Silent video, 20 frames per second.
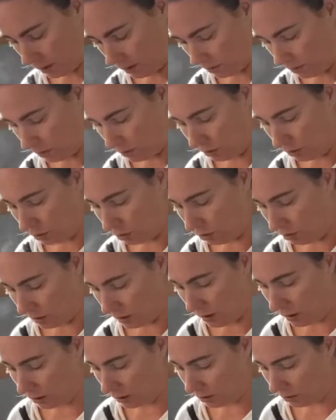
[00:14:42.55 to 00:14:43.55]
But
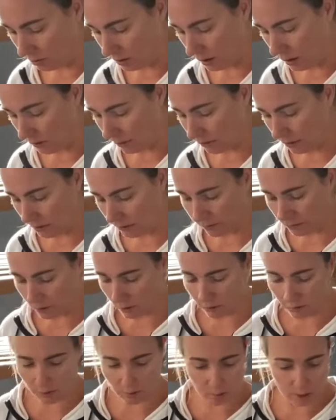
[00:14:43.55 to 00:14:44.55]
normally you would have
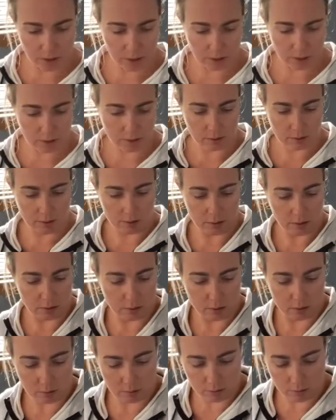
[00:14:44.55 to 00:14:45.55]
leftovers, but
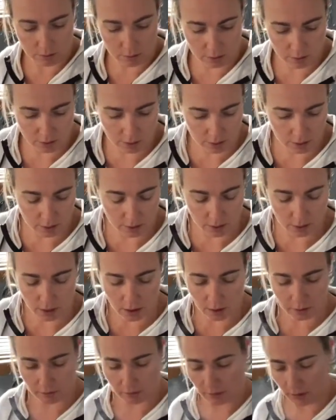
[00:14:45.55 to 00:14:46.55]
it's getting
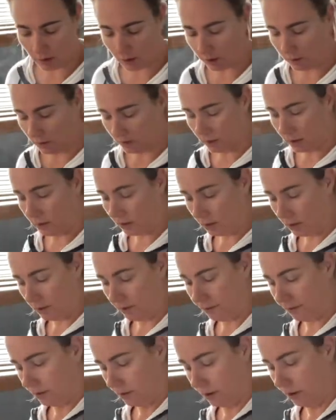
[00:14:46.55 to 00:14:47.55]
harder and harder to get
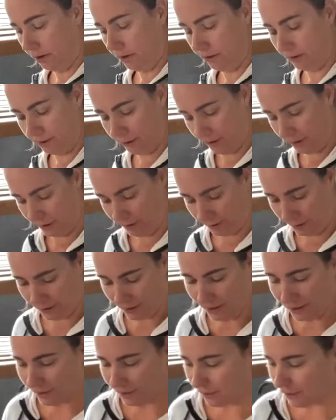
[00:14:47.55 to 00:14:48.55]

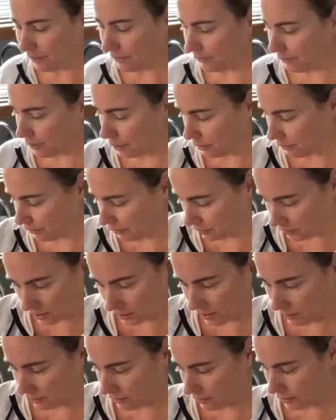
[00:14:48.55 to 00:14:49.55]
leftovers
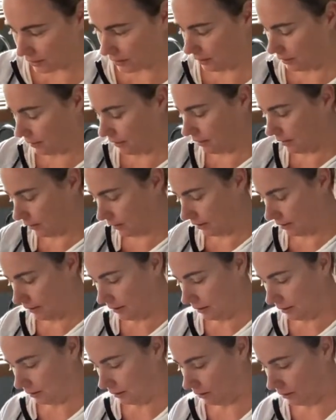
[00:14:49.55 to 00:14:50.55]
these days.
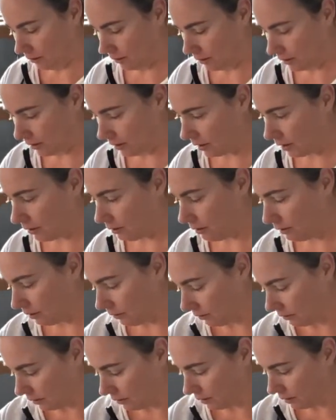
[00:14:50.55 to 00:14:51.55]
All right, another lot
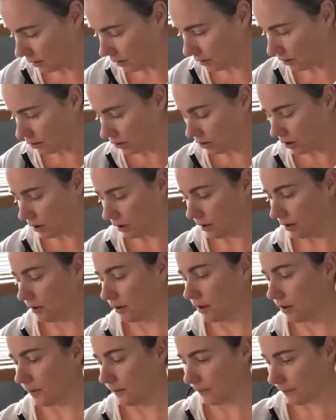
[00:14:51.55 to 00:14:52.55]
of lasagna
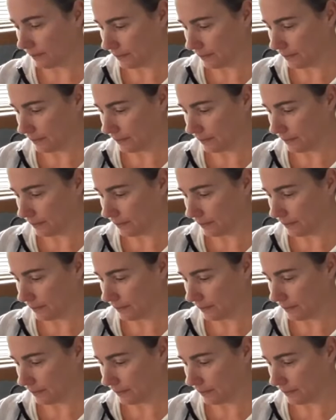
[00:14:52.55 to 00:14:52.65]
sheets.